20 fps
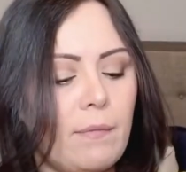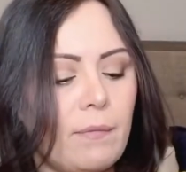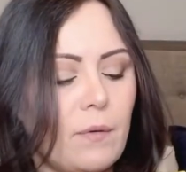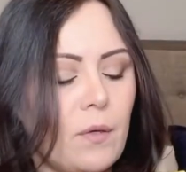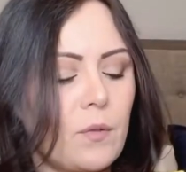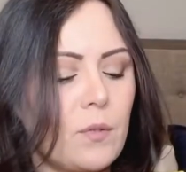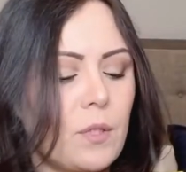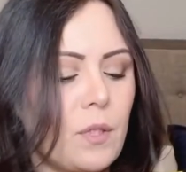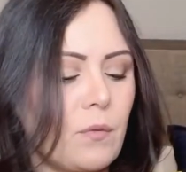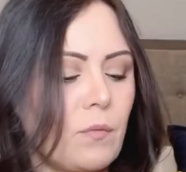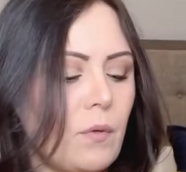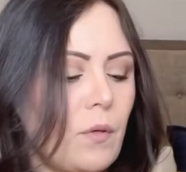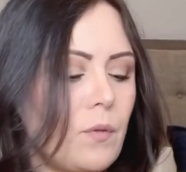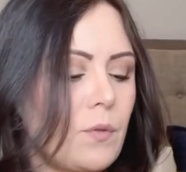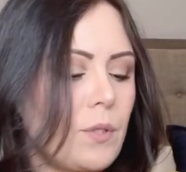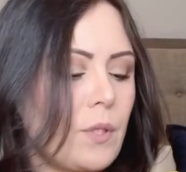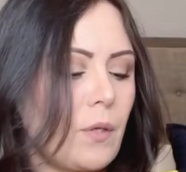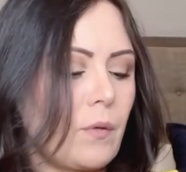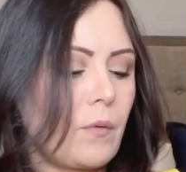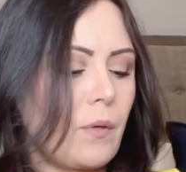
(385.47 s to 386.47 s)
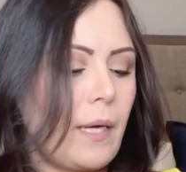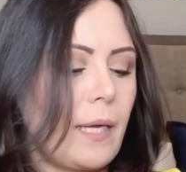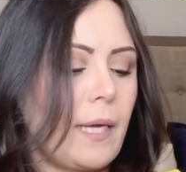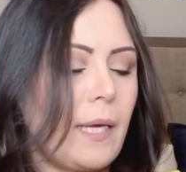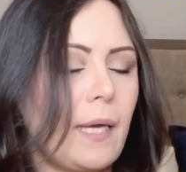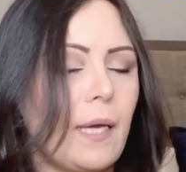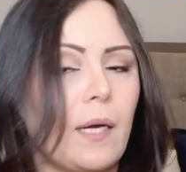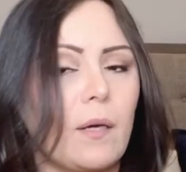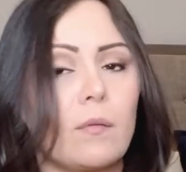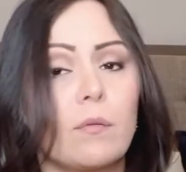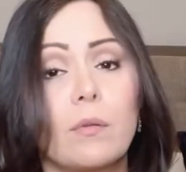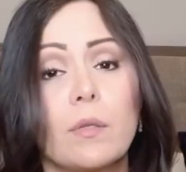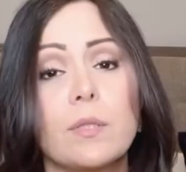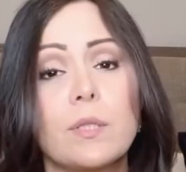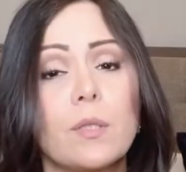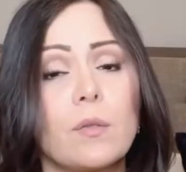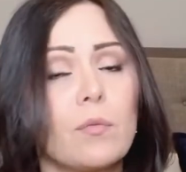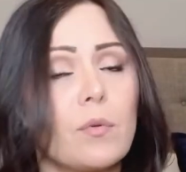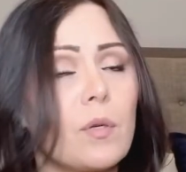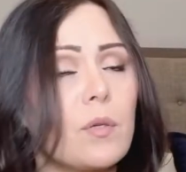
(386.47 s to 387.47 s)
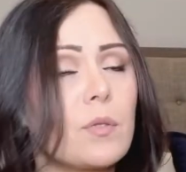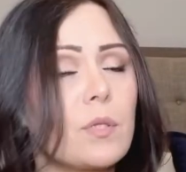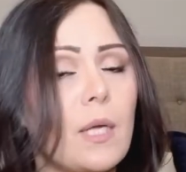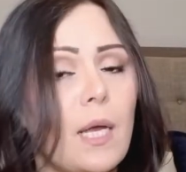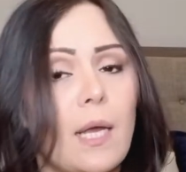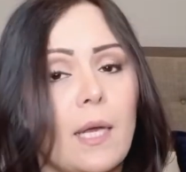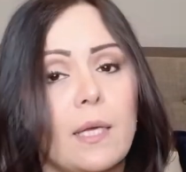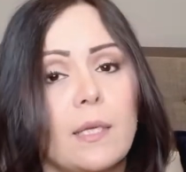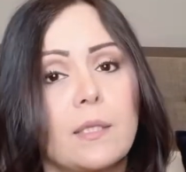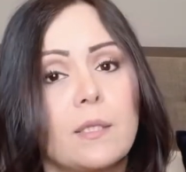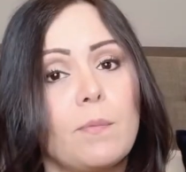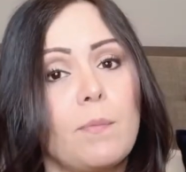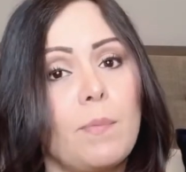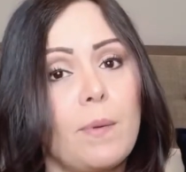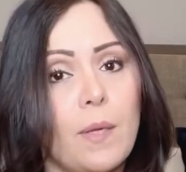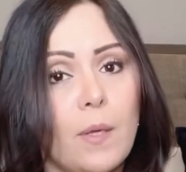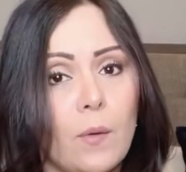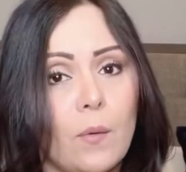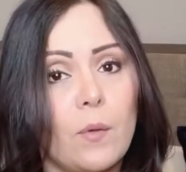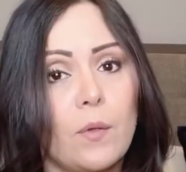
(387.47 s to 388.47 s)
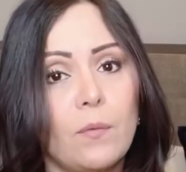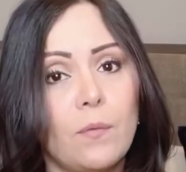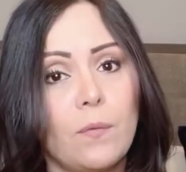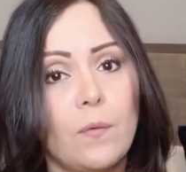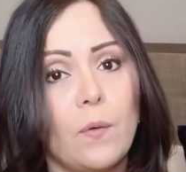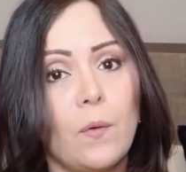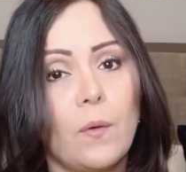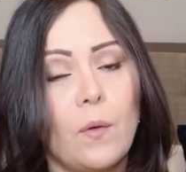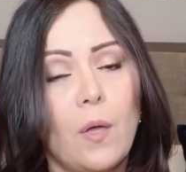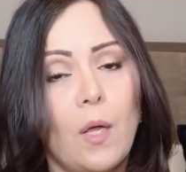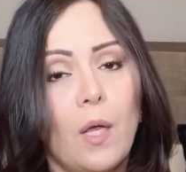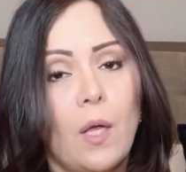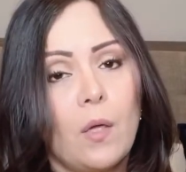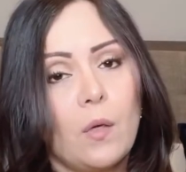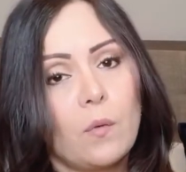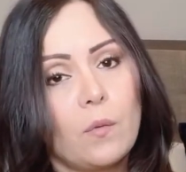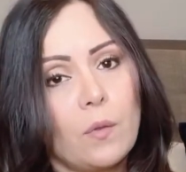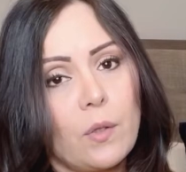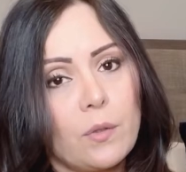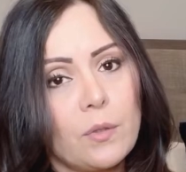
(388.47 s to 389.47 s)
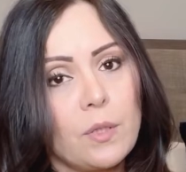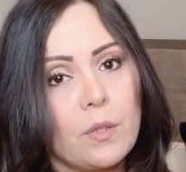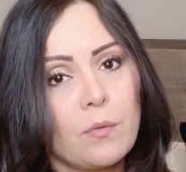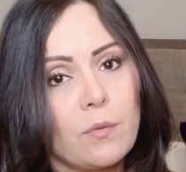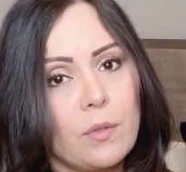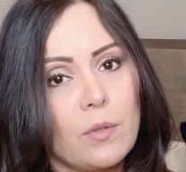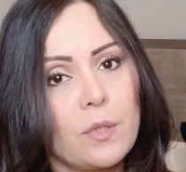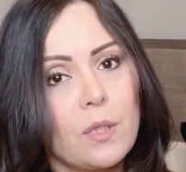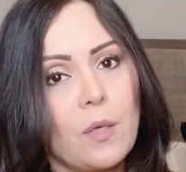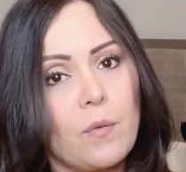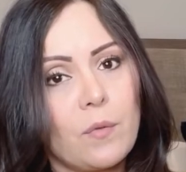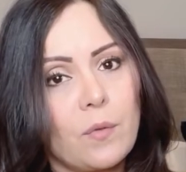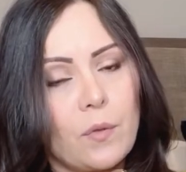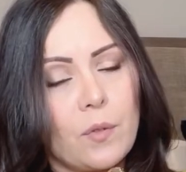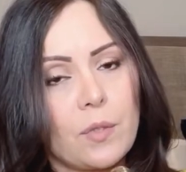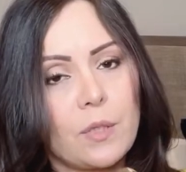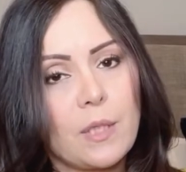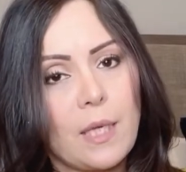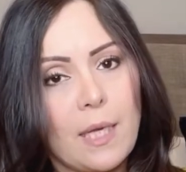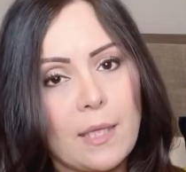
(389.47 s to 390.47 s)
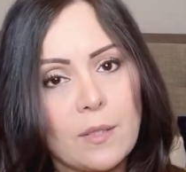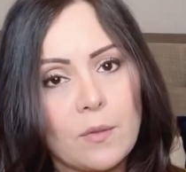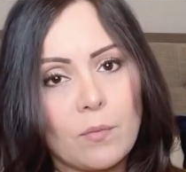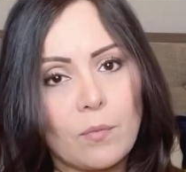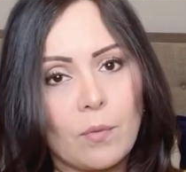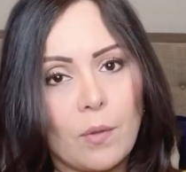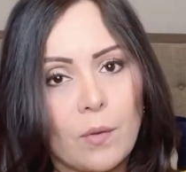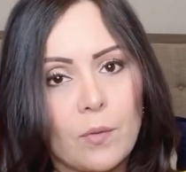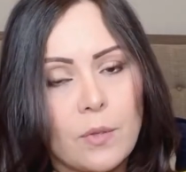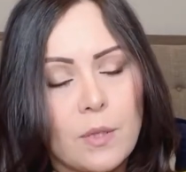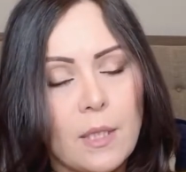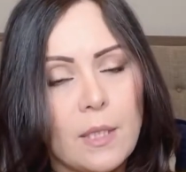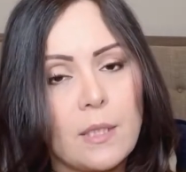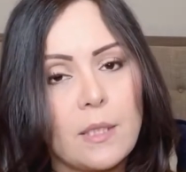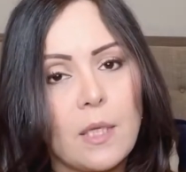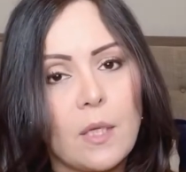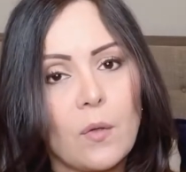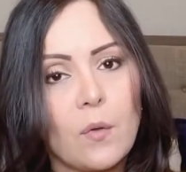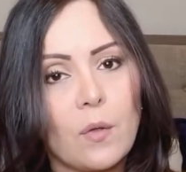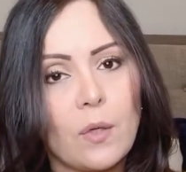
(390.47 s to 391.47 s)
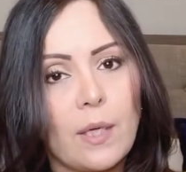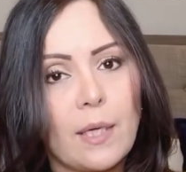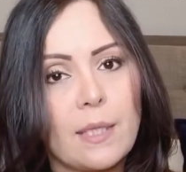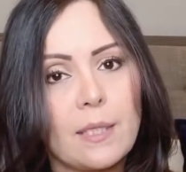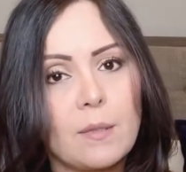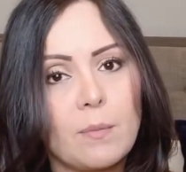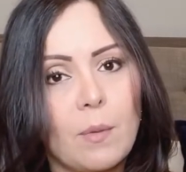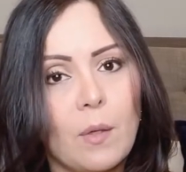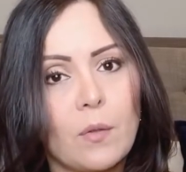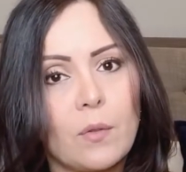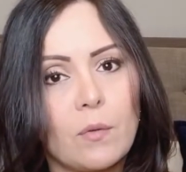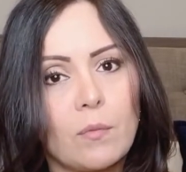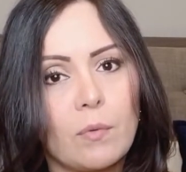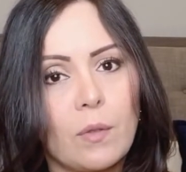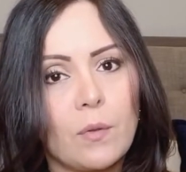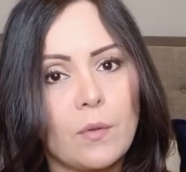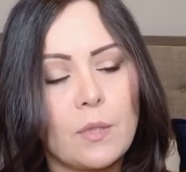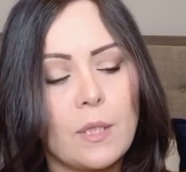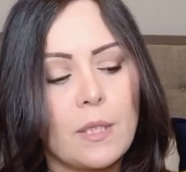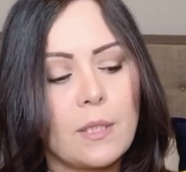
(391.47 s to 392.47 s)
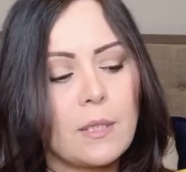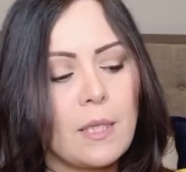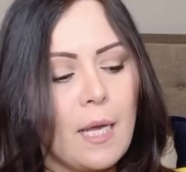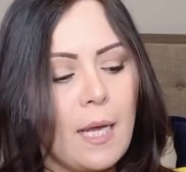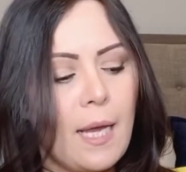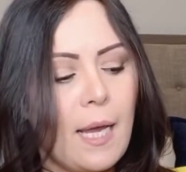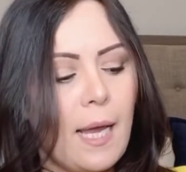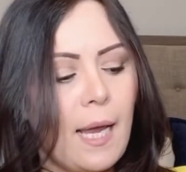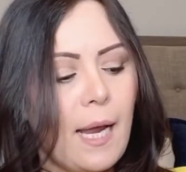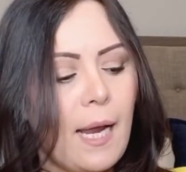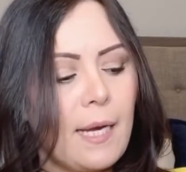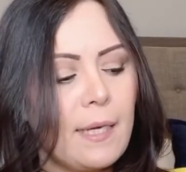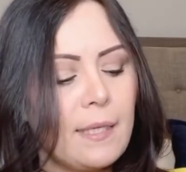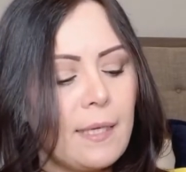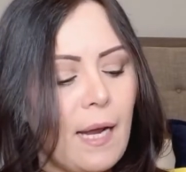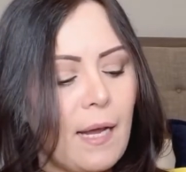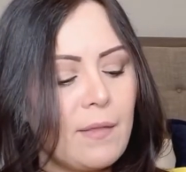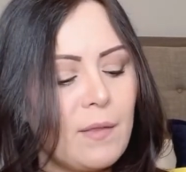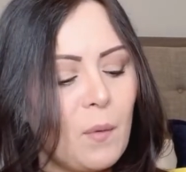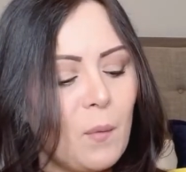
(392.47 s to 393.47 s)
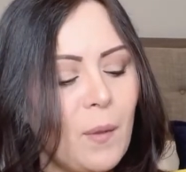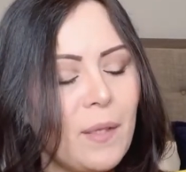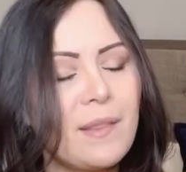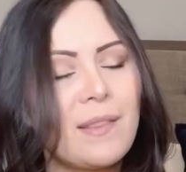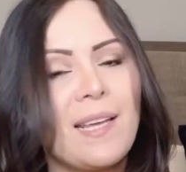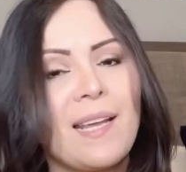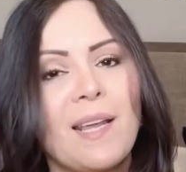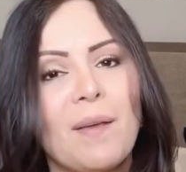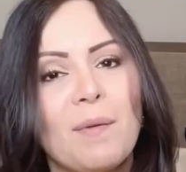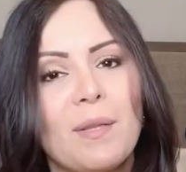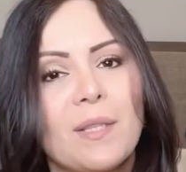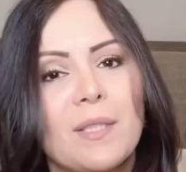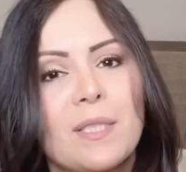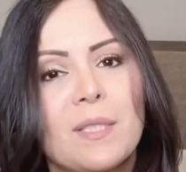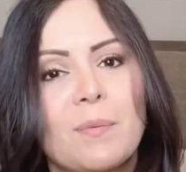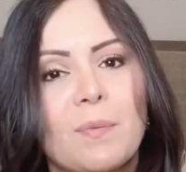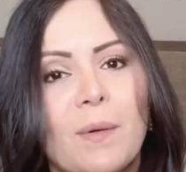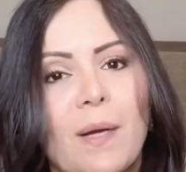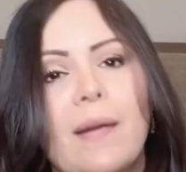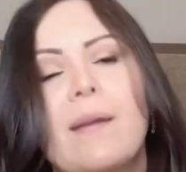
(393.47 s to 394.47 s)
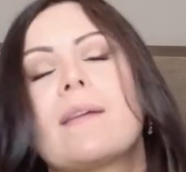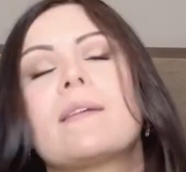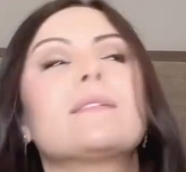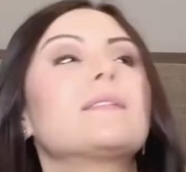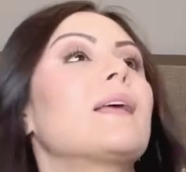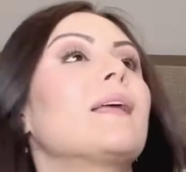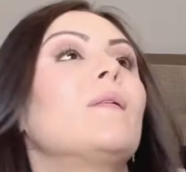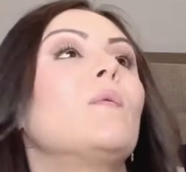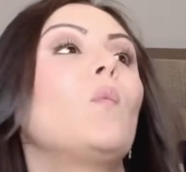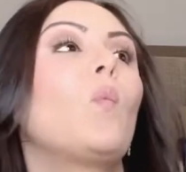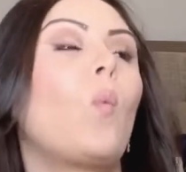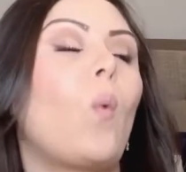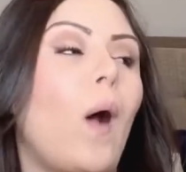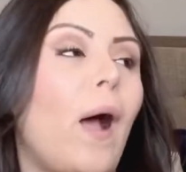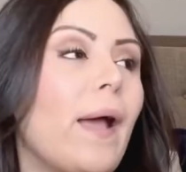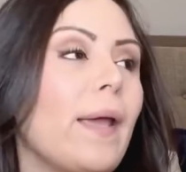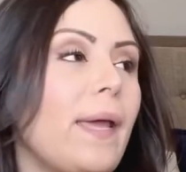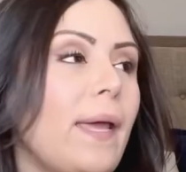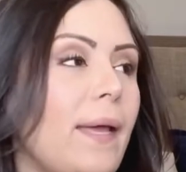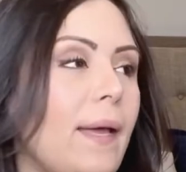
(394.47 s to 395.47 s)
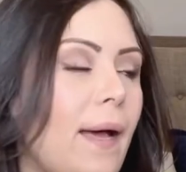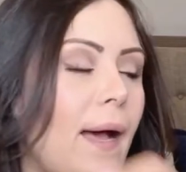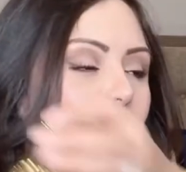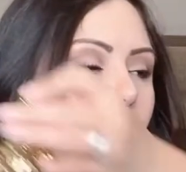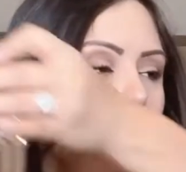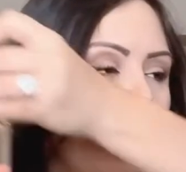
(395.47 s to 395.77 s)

Rosa Rosa right here. Rosa Rosa is beautiful. Rosa Rosa, of course, has roses, and you're going to smell the roses. And the one thing about this fragrance and why I got